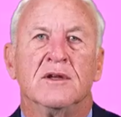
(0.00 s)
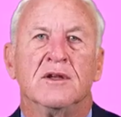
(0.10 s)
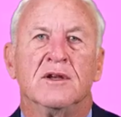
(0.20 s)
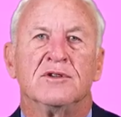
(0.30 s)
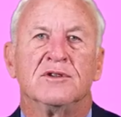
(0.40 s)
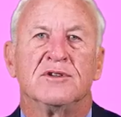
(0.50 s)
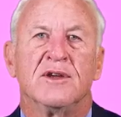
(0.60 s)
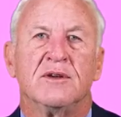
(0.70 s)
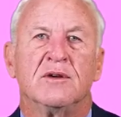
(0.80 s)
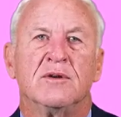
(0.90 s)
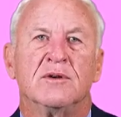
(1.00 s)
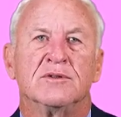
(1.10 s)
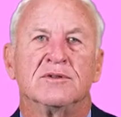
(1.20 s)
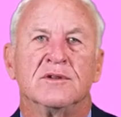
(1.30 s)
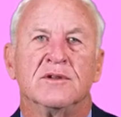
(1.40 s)
not just technical
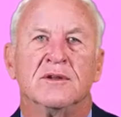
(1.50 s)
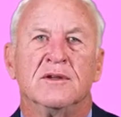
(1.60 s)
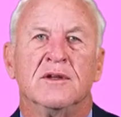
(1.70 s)
rules.